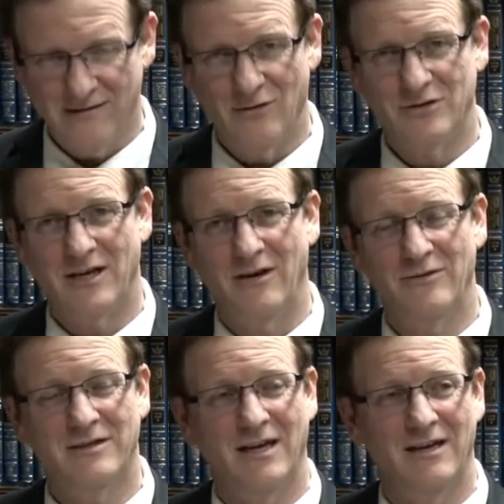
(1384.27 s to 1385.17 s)
Rosh
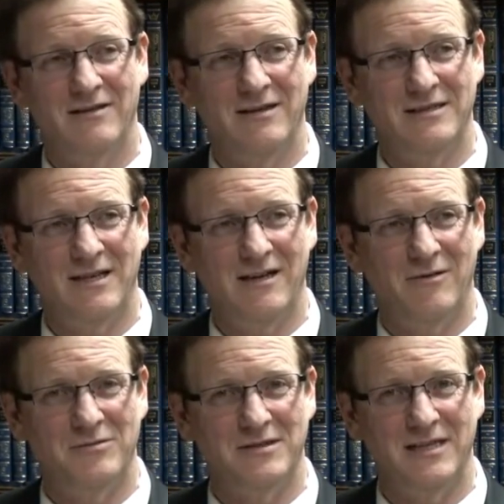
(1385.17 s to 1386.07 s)
Galuta, the exilarch,
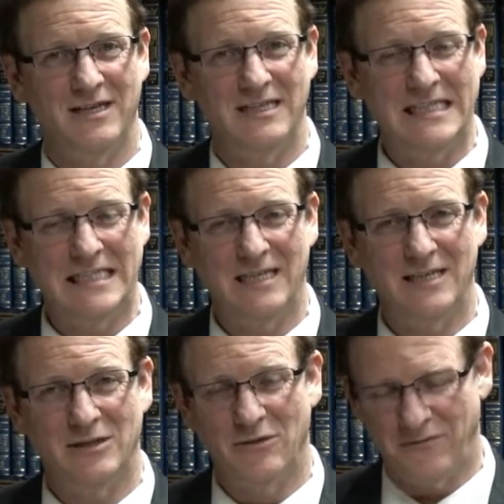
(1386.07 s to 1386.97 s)
was the
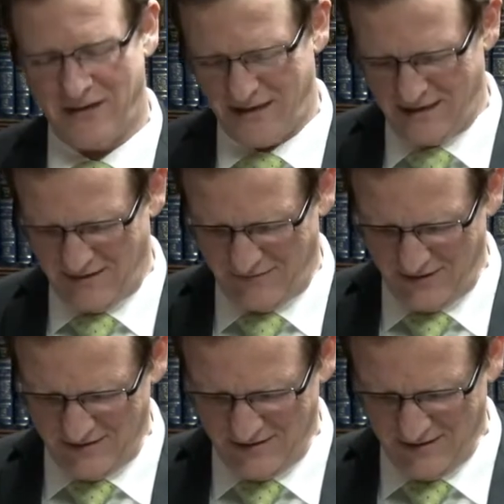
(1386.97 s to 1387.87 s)
descendants of King
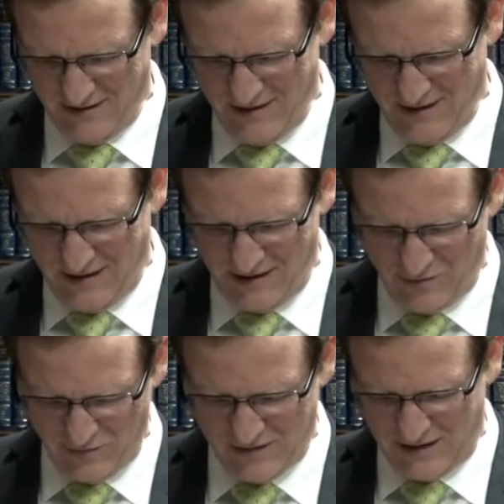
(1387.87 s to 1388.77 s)
David and it
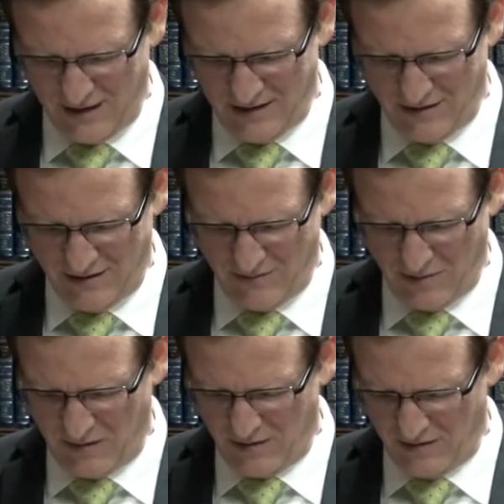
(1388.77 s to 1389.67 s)
was the leader in
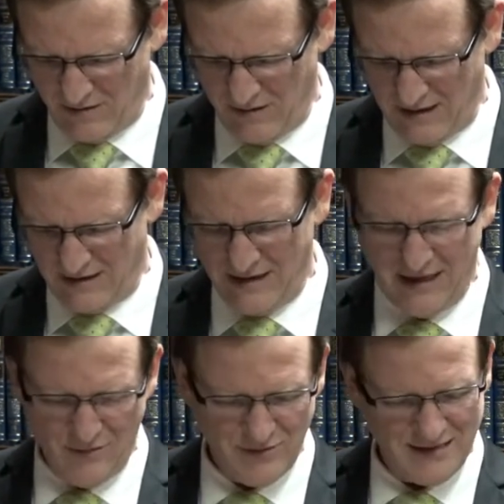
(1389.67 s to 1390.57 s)
Babylon, and
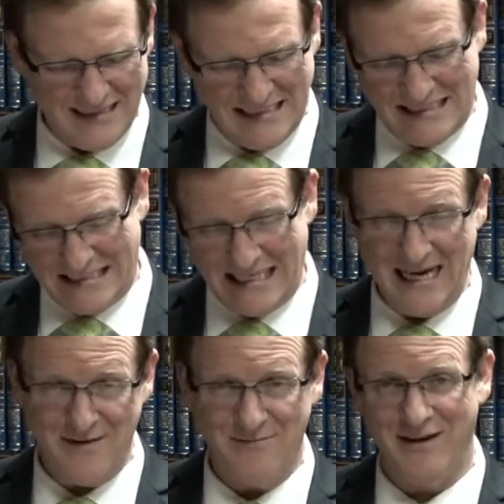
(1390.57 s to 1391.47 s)
he was the
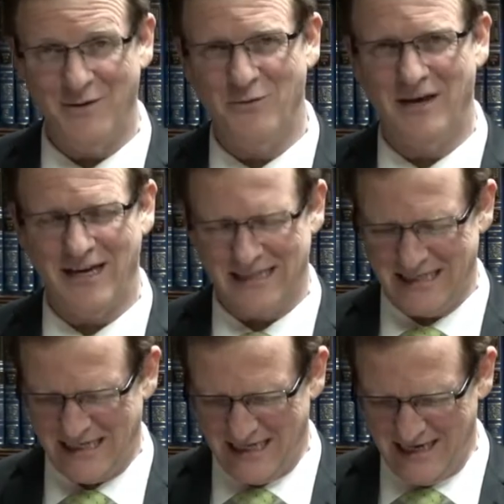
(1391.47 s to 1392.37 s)
same in a way as
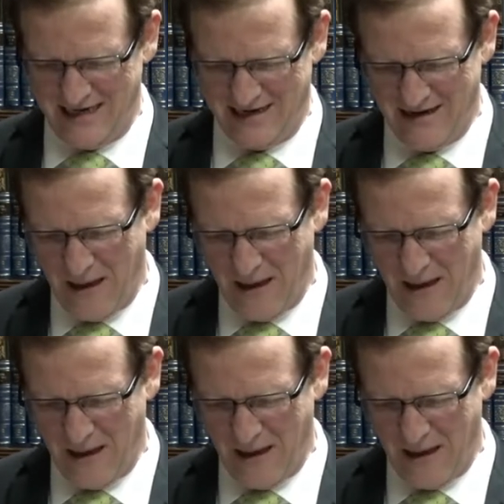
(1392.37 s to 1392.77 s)
a king